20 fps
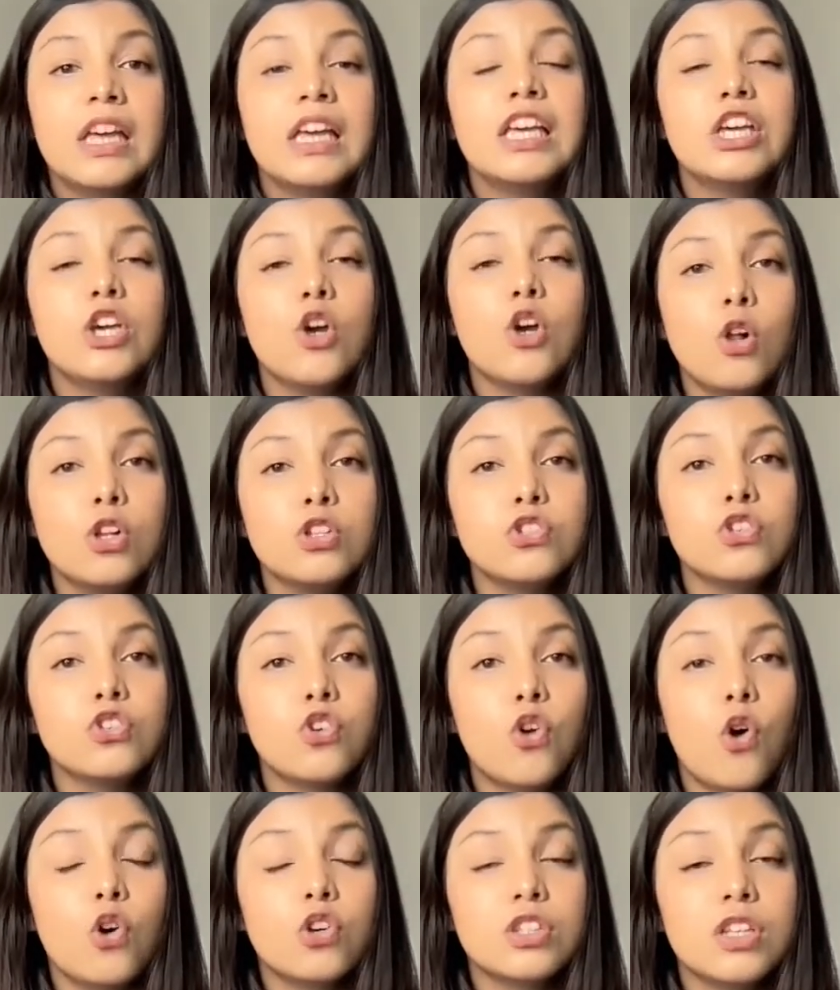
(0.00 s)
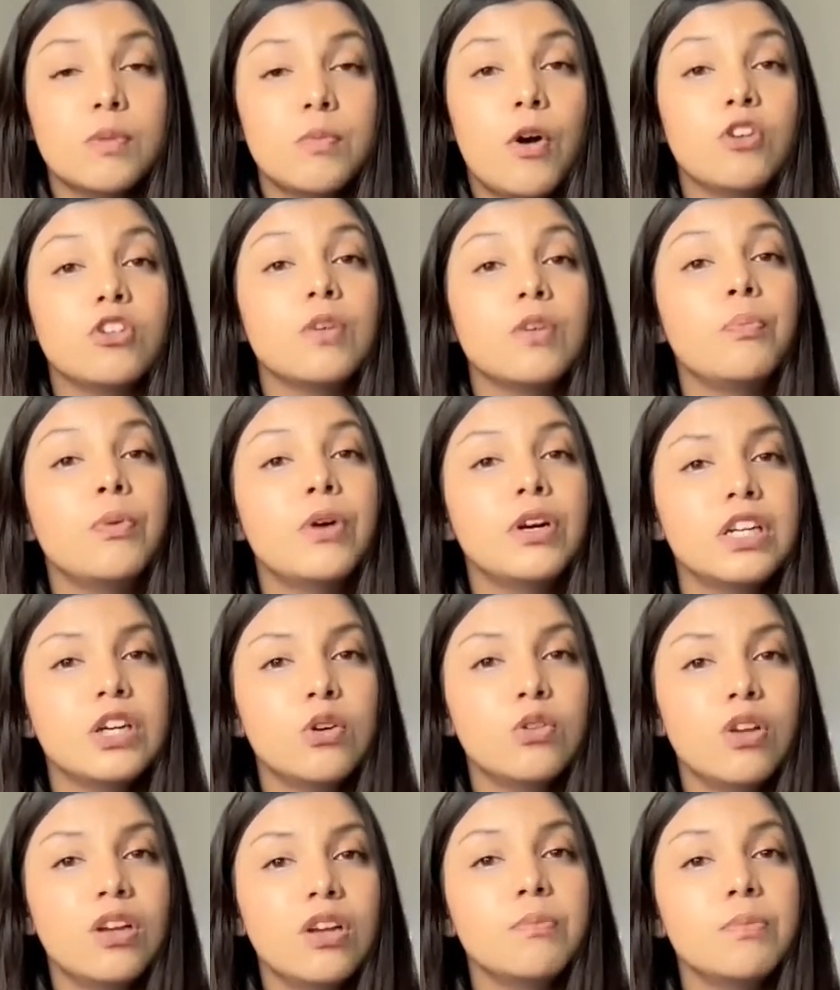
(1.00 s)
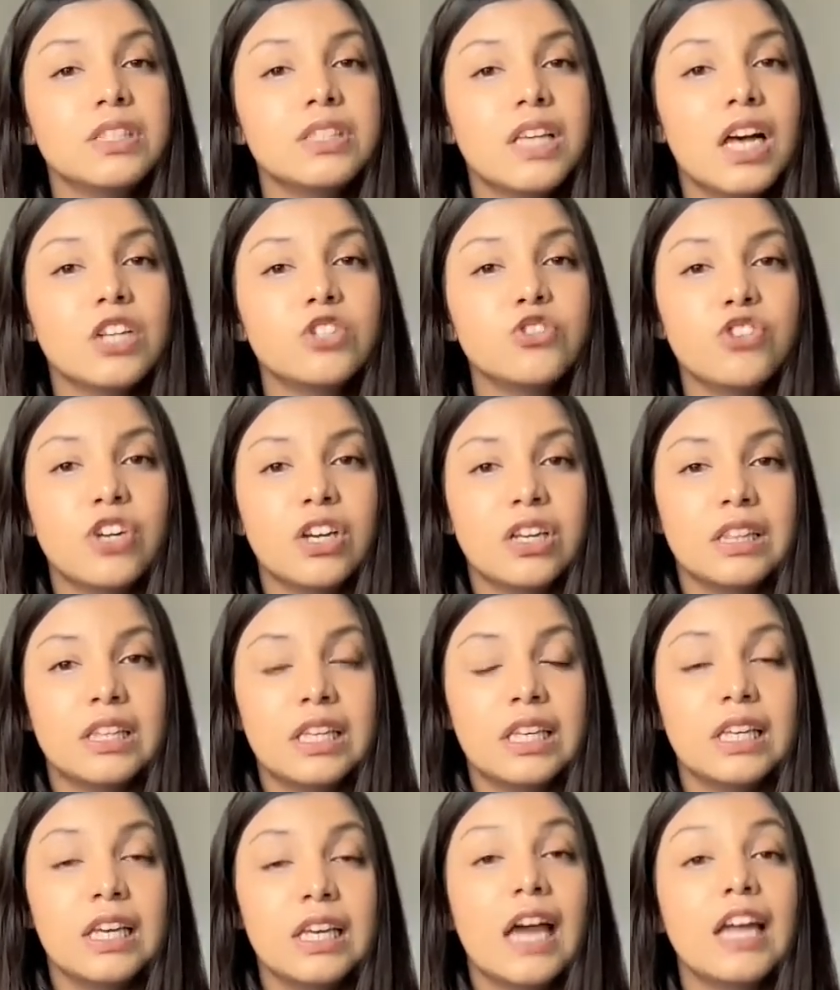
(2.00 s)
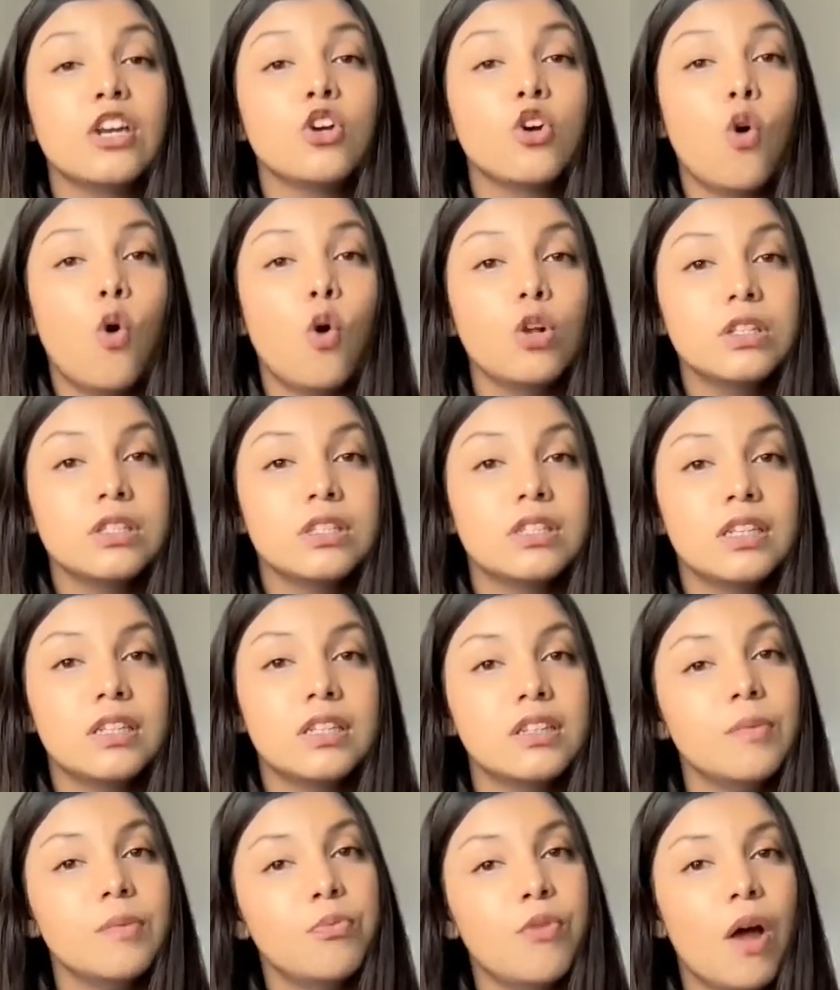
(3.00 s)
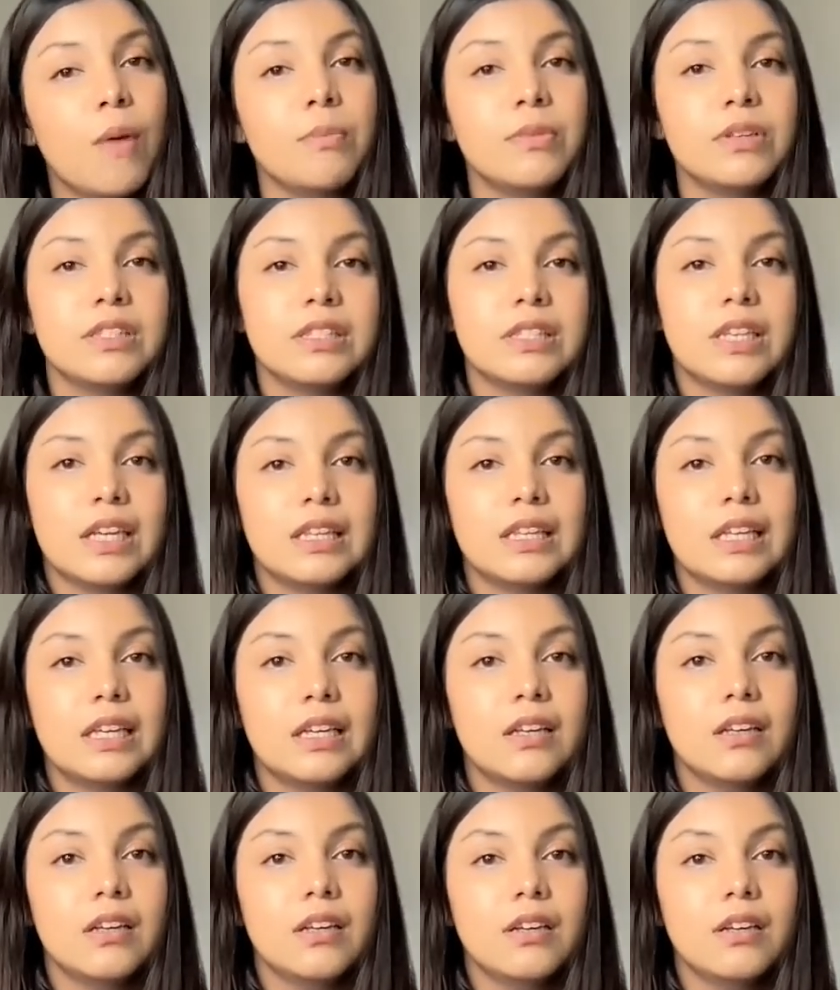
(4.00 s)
He also talks about a particular massage technique and calls it the Brahmin's technique.